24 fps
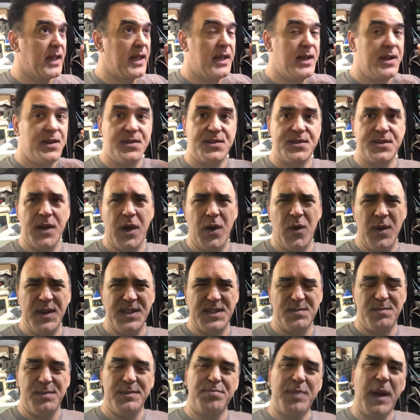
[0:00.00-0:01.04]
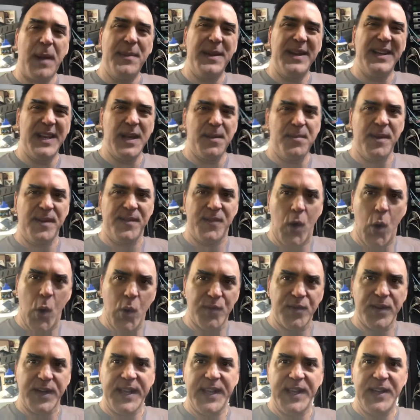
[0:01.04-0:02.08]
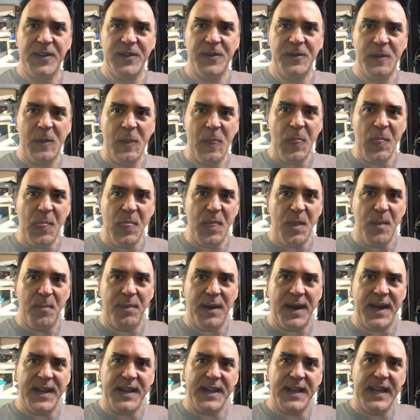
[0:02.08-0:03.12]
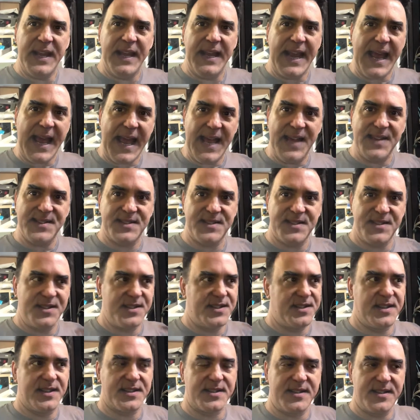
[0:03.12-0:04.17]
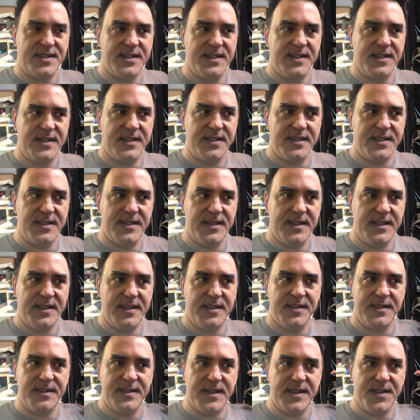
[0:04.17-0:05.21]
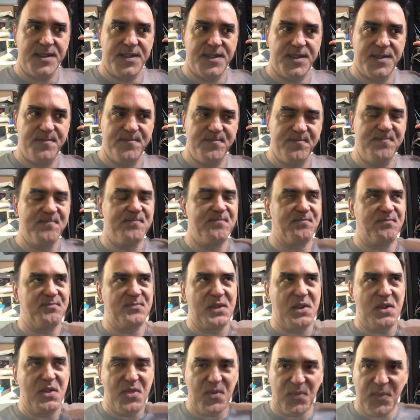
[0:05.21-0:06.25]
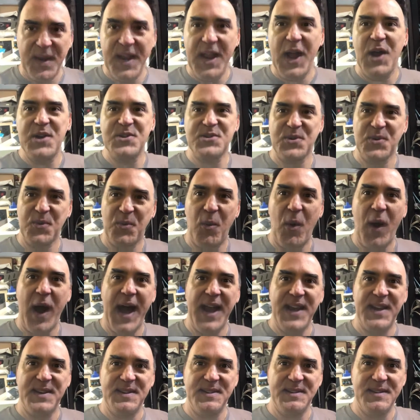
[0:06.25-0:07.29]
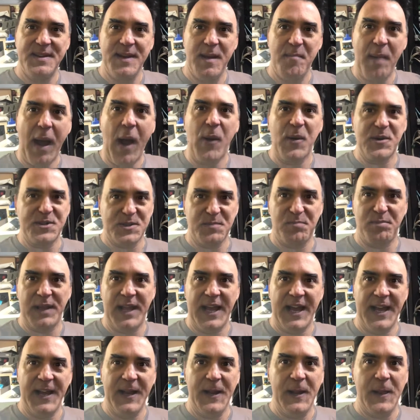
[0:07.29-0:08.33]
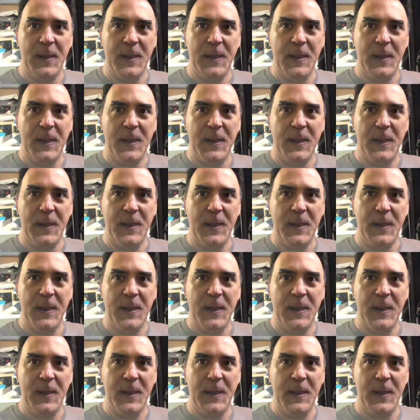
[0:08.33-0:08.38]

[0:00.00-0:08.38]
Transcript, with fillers: So it's probably a little bit of overkill, but it has this, the, the, the three hundred watt power supply.